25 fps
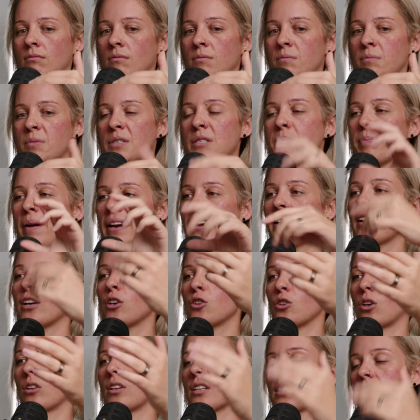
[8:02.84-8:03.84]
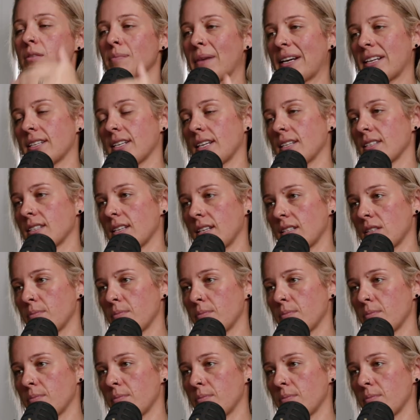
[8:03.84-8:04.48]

spending $1 to make 10 cents